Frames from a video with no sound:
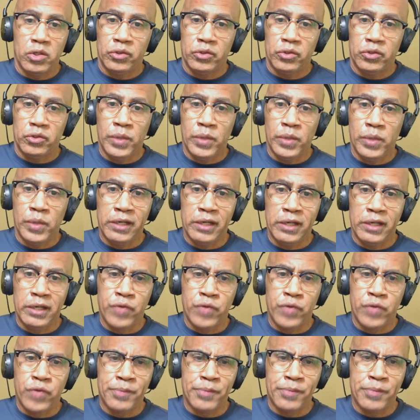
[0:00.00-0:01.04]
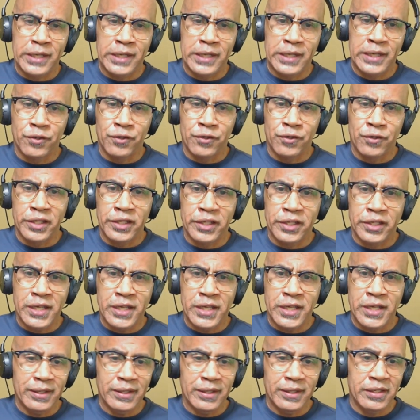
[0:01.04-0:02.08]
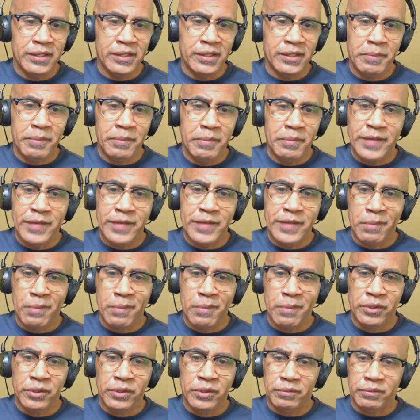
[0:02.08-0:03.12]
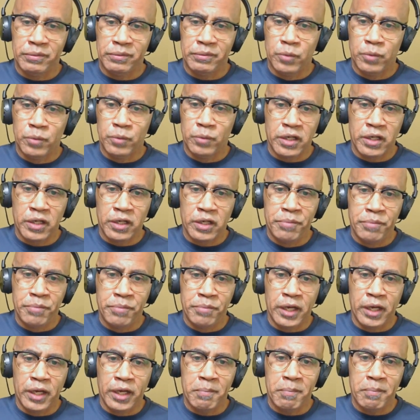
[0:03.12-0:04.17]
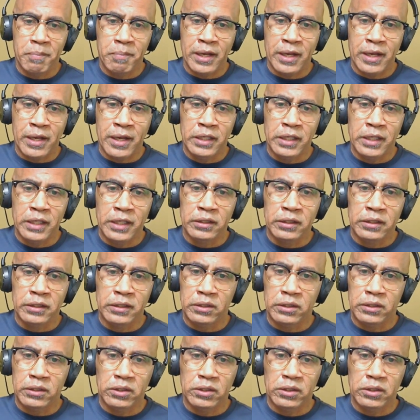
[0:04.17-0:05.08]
So go ahead and drop your answer in the chat. And in the meantime, I'm going to work on bringing up my colleagues.